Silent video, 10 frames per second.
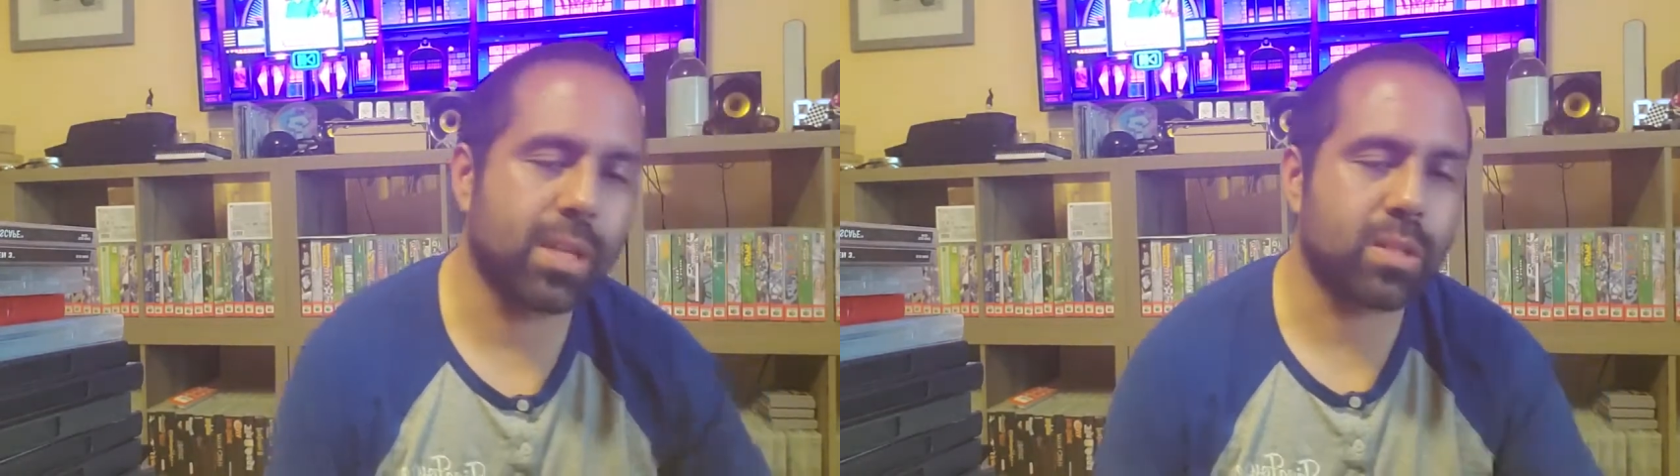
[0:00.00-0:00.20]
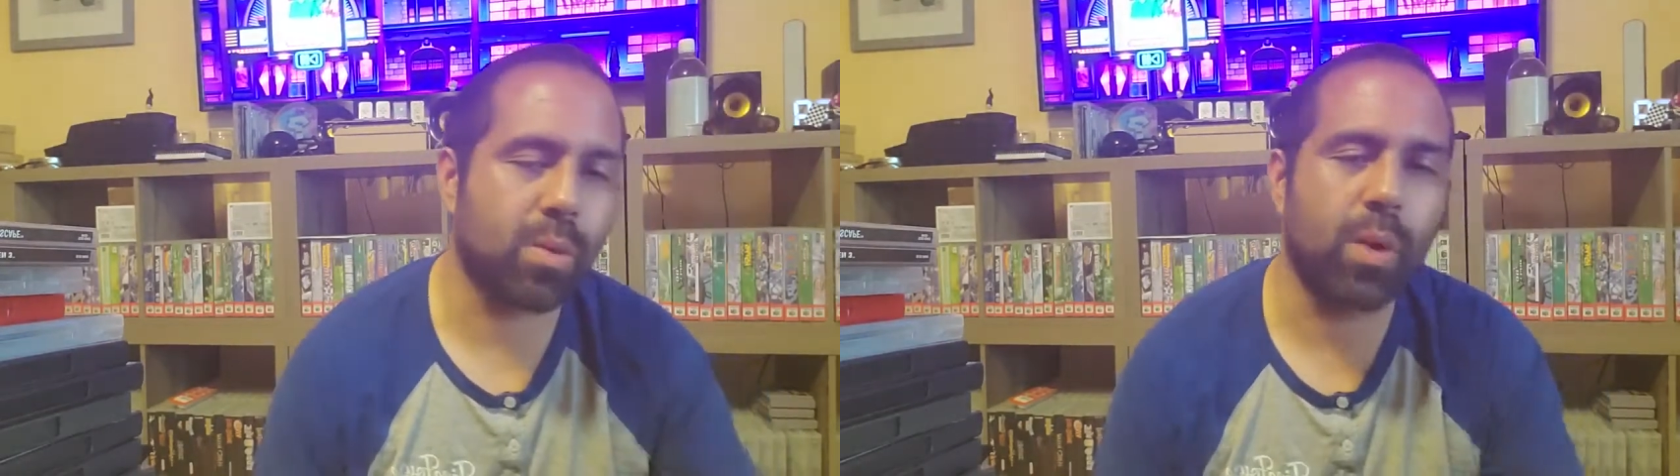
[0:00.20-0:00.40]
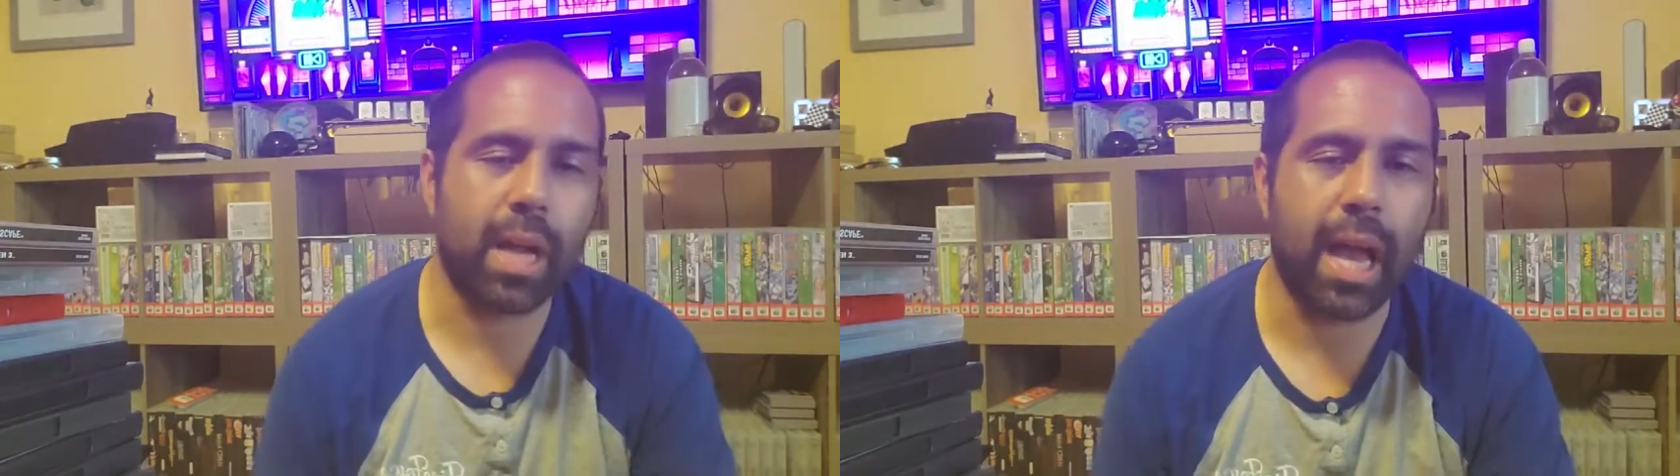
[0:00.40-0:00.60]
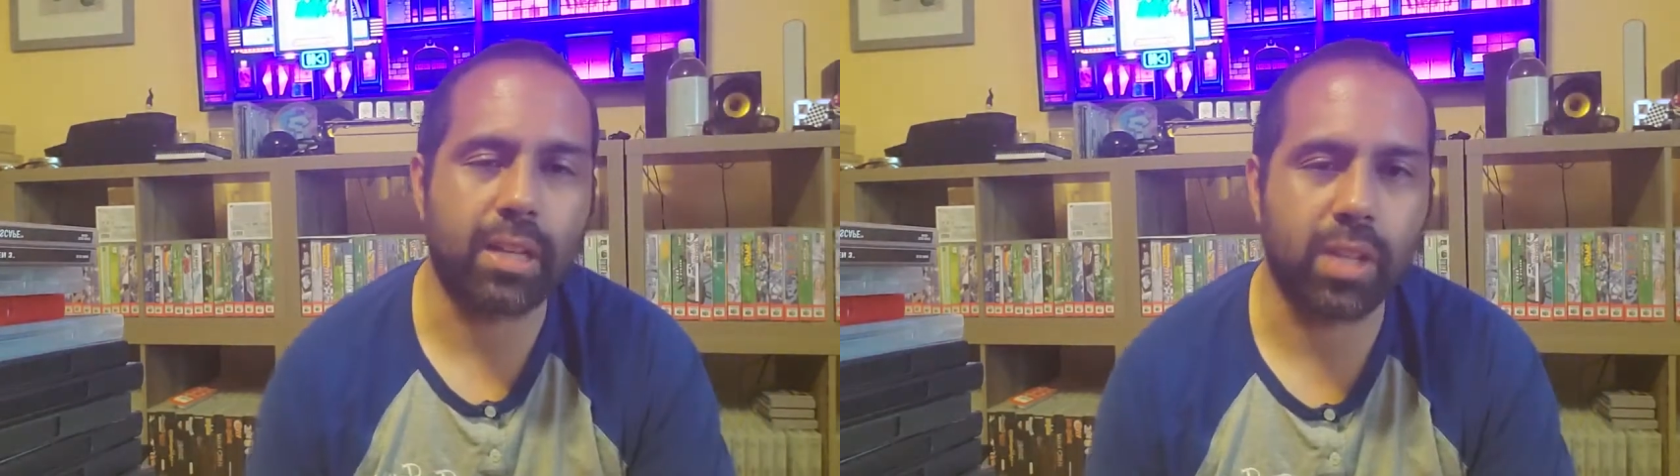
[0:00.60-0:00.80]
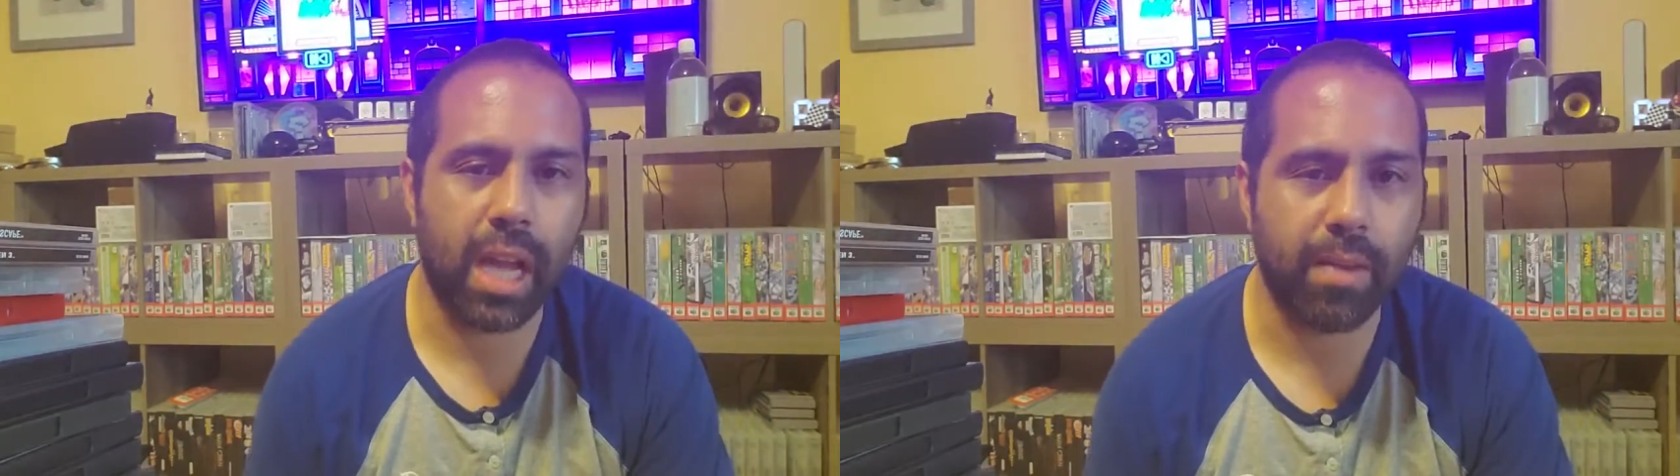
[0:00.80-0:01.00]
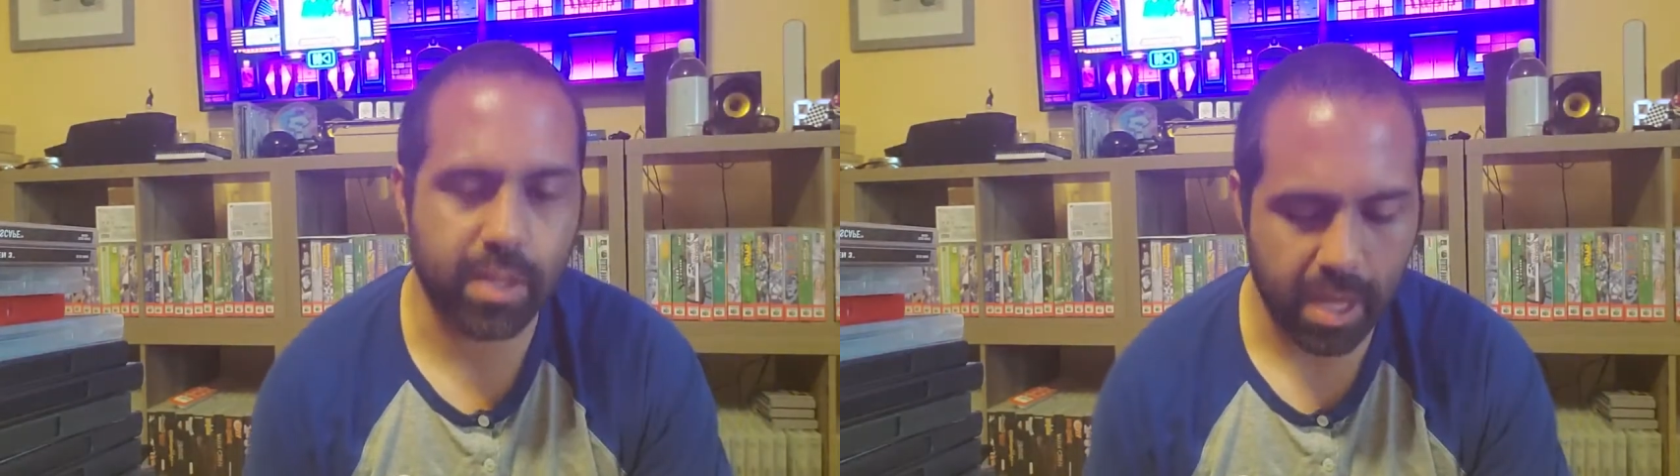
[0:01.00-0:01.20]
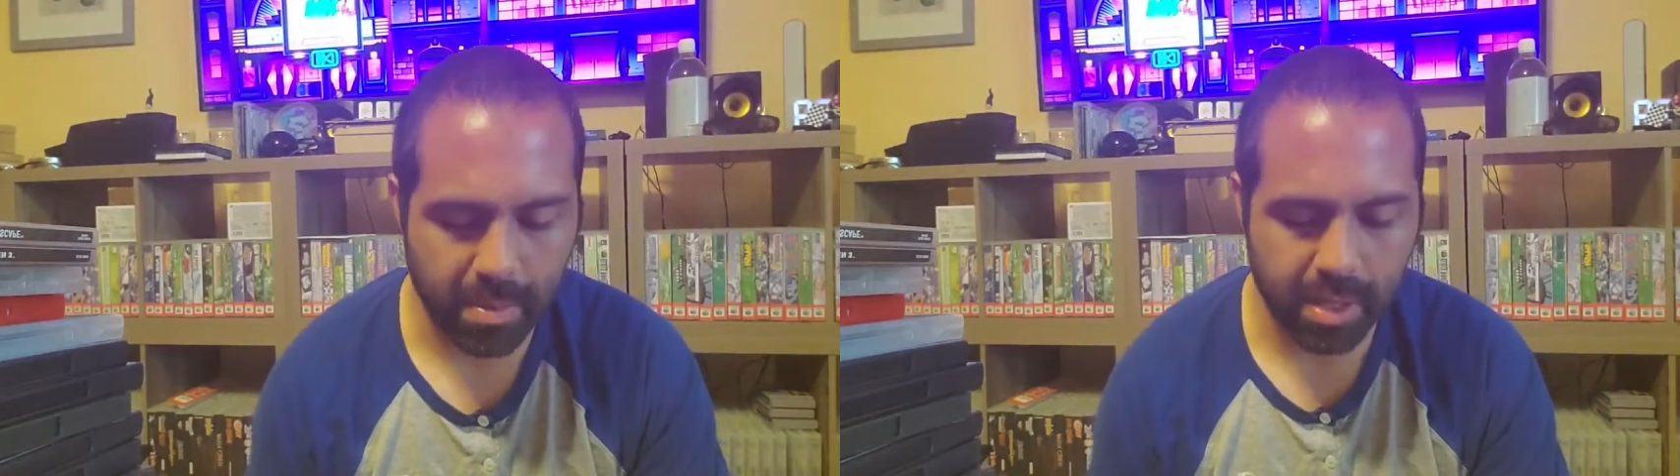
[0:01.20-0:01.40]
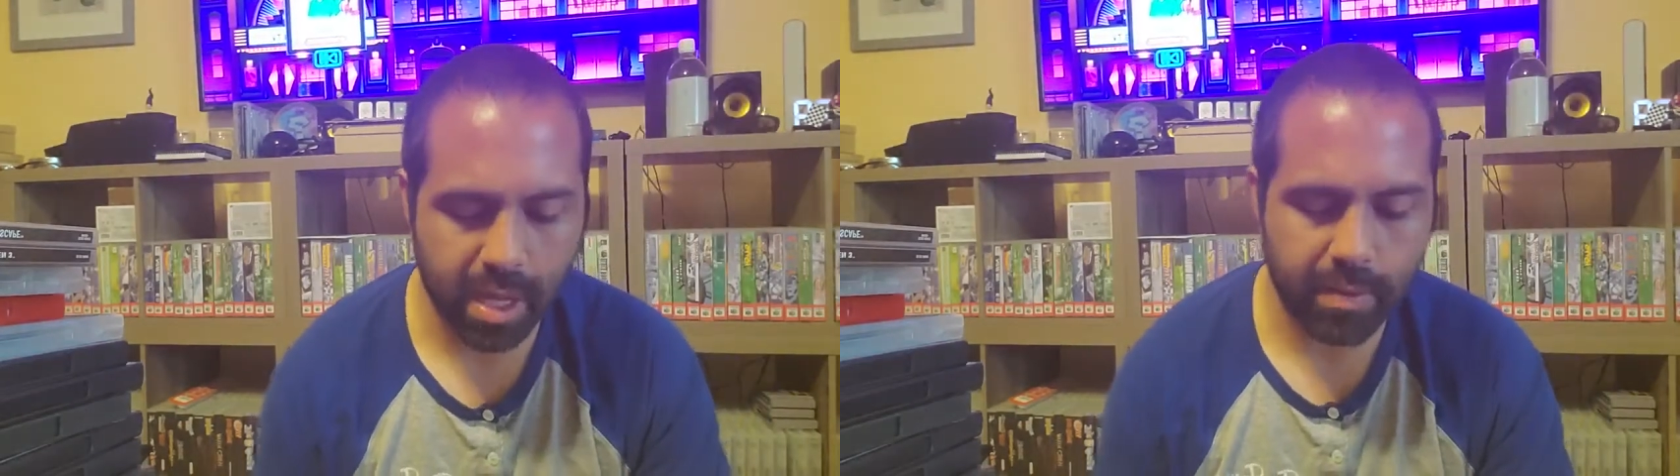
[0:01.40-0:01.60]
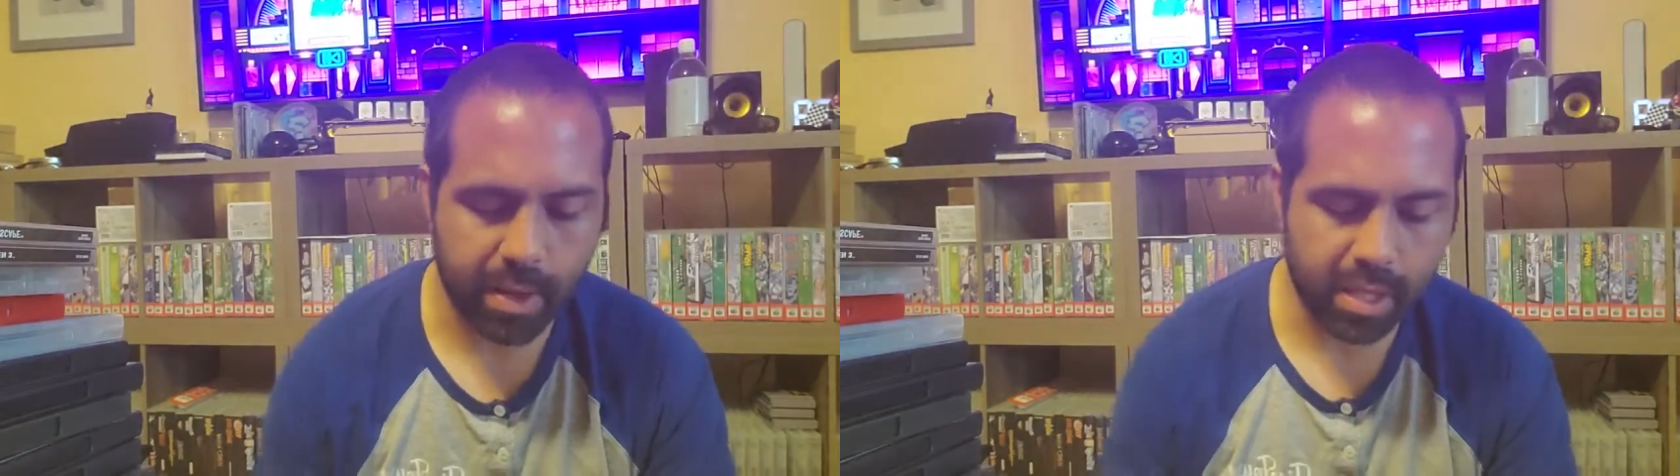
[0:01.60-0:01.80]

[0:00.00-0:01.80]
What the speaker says: is the one I actually have a double of,